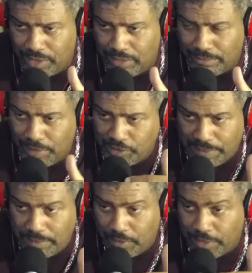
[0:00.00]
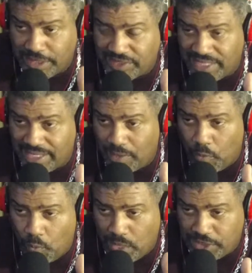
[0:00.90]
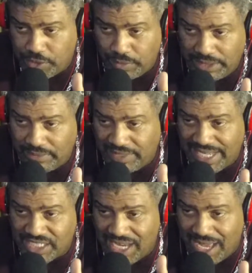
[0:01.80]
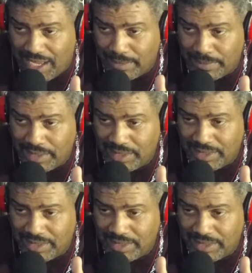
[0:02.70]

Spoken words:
Well, most people don't understand that once you leave that job,